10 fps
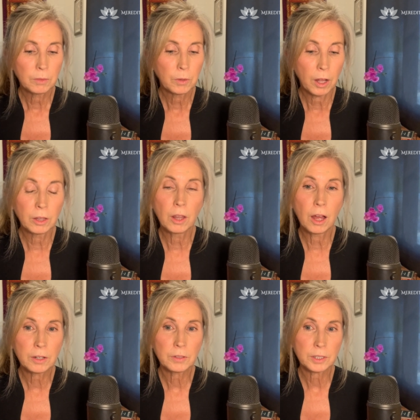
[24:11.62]
A lot
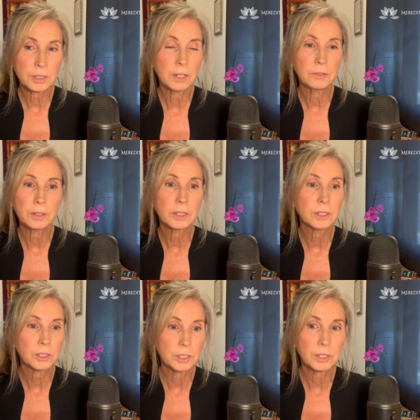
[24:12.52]
of our suffering is
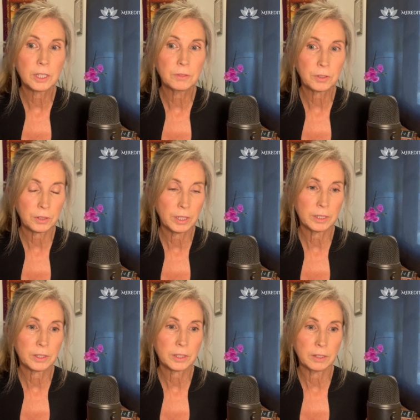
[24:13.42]
just self-created
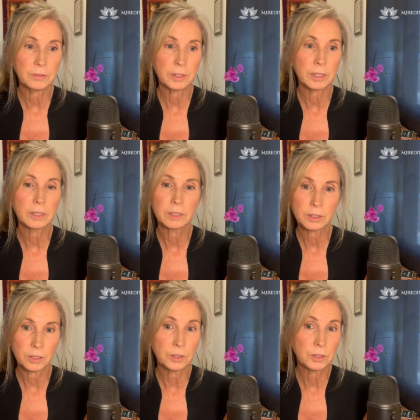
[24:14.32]
suffering. So
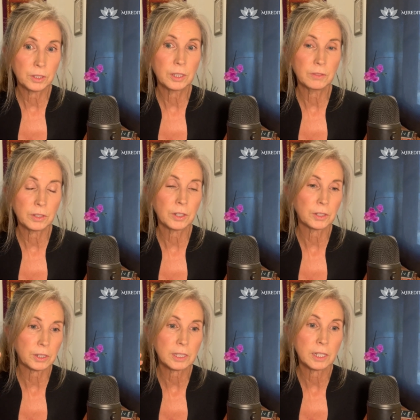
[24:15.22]
you could even argue to
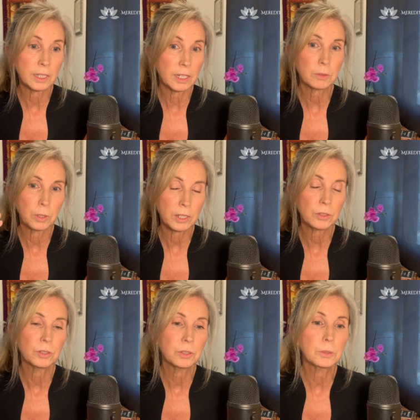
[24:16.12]
say, yes, we actually
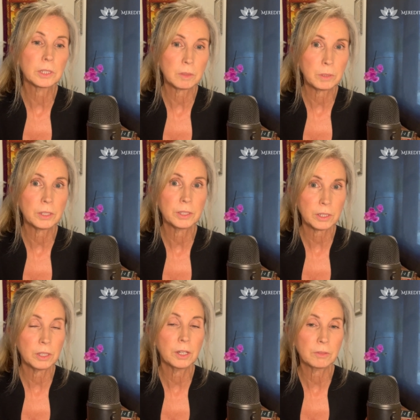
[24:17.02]
do experience a
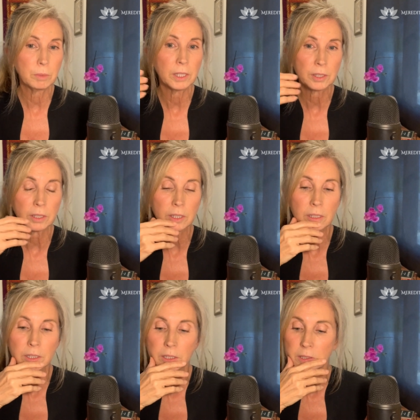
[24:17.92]
lot of pleasant
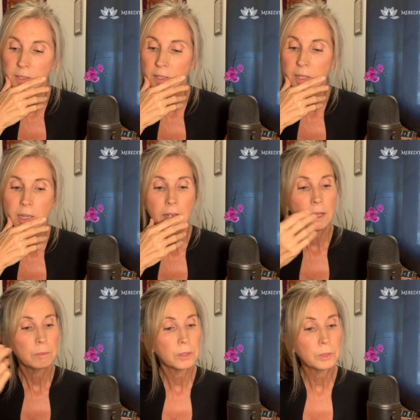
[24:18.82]
conditions.
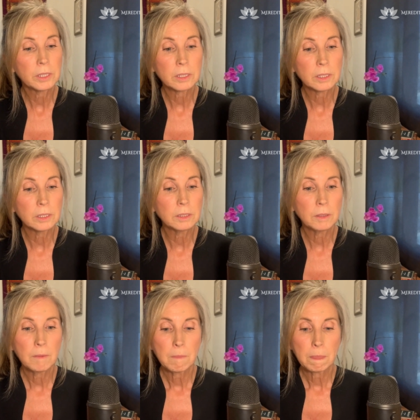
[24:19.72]
But we still,
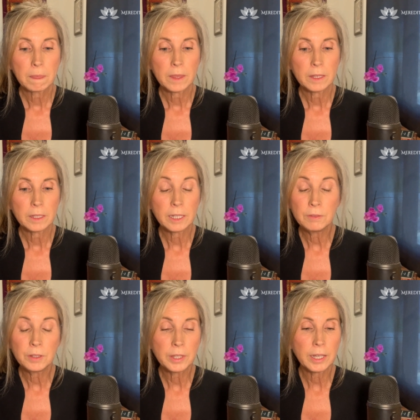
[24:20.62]

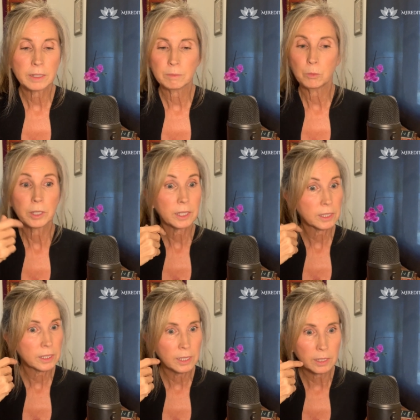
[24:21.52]
even then, we get
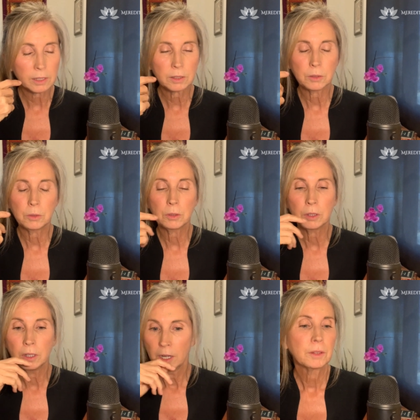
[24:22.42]
sick
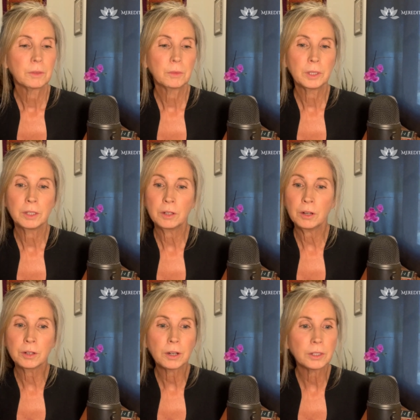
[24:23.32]
or we
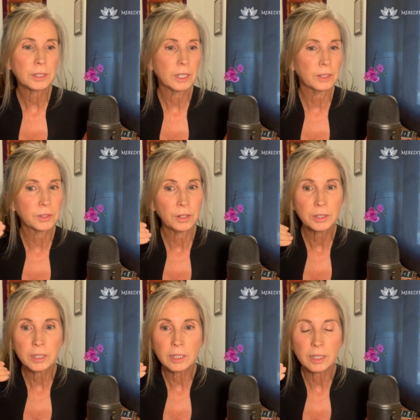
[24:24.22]
hurt ourselves, our
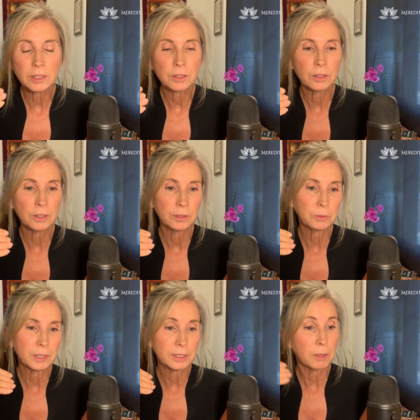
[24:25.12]
knee gets hurt,
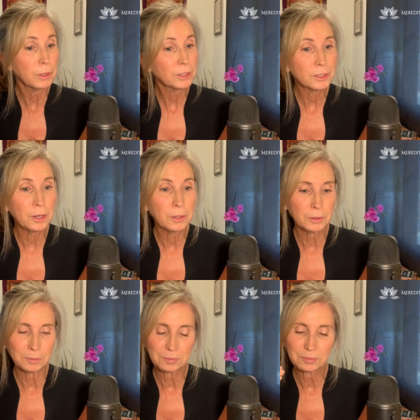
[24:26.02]
we stub our toe,